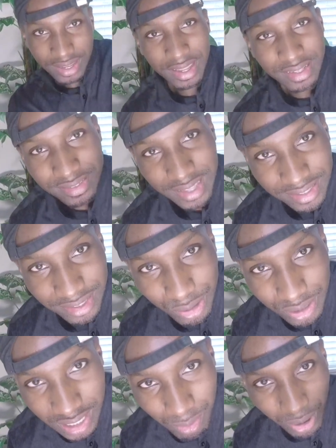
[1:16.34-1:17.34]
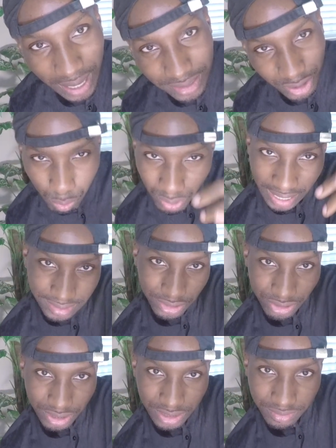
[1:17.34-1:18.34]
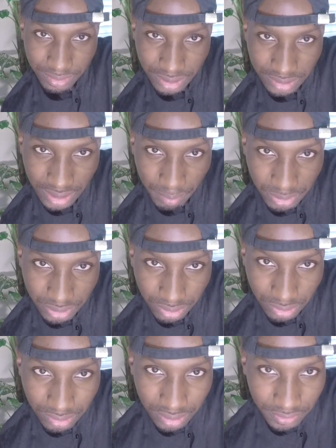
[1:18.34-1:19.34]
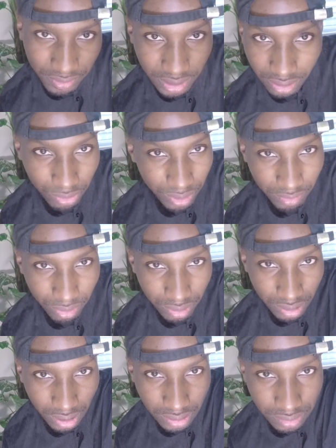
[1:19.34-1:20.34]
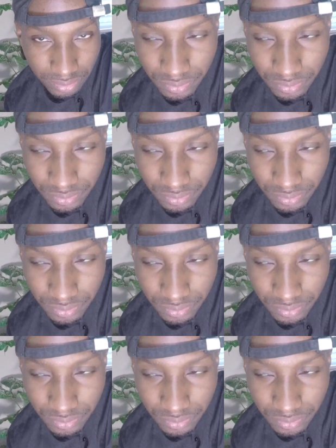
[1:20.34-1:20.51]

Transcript: Stay tuned and keep watching. Hope you guys enjoyed this episode, this video, whatever you want to call it.